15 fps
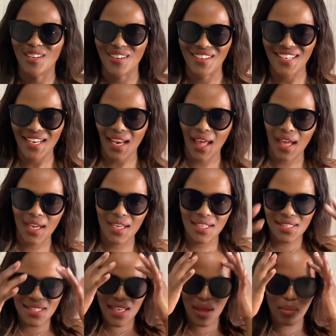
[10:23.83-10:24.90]
look like
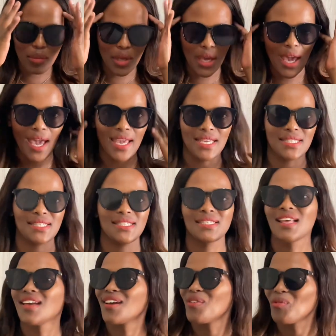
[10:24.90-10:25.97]
tell me guys
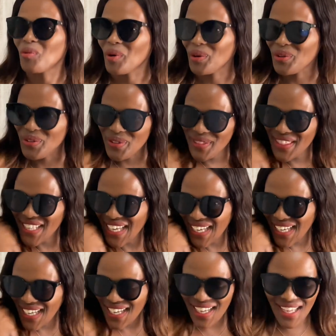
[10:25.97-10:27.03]
what do you
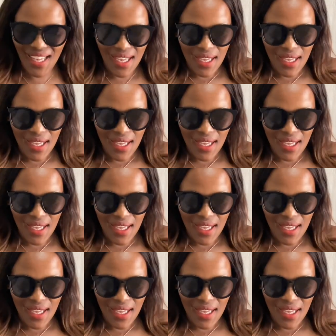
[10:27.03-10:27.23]
think